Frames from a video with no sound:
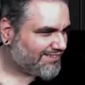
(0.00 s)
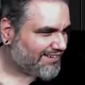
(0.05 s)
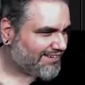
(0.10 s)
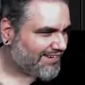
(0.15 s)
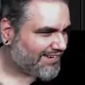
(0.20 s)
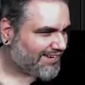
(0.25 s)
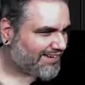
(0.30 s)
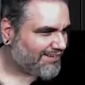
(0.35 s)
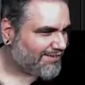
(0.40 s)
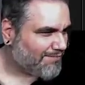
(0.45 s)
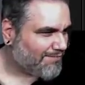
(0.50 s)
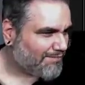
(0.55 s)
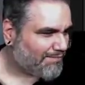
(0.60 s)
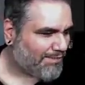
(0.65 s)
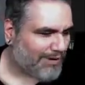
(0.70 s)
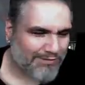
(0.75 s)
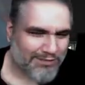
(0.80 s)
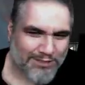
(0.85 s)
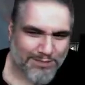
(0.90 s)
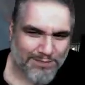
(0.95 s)
Like,
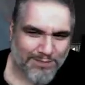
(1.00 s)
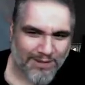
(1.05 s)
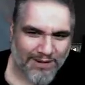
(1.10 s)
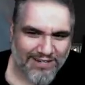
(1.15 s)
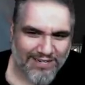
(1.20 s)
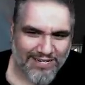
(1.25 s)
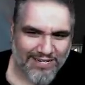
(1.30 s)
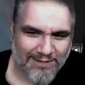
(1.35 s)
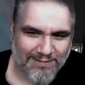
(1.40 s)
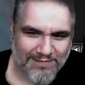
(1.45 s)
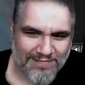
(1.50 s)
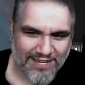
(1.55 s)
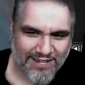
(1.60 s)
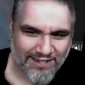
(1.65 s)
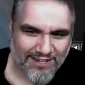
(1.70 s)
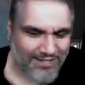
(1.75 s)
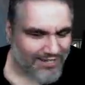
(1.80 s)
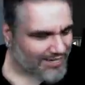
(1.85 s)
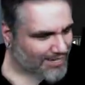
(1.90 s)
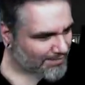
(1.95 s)
by responding, I'm saying,
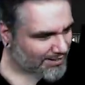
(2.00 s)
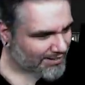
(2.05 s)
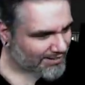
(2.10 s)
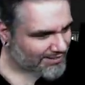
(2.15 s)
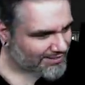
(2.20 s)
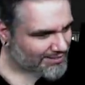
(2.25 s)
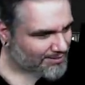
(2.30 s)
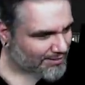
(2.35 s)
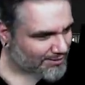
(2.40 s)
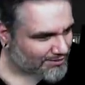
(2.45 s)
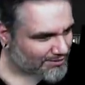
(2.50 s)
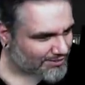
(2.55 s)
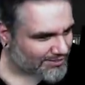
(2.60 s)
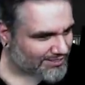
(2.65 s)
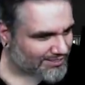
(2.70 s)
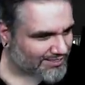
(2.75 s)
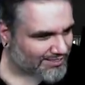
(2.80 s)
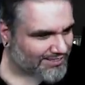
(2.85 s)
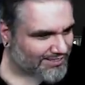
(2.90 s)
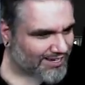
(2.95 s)
like, yeah, man, this email
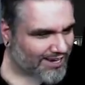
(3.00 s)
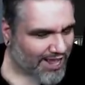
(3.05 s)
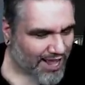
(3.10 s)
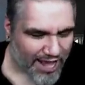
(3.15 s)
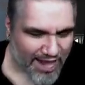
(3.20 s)
address is good.